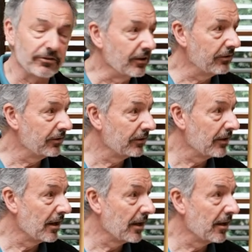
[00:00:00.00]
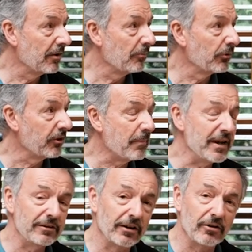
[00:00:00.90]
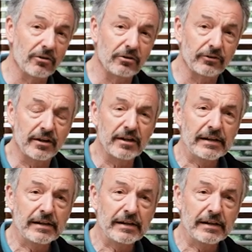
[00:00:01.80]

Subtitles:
and this was a painting called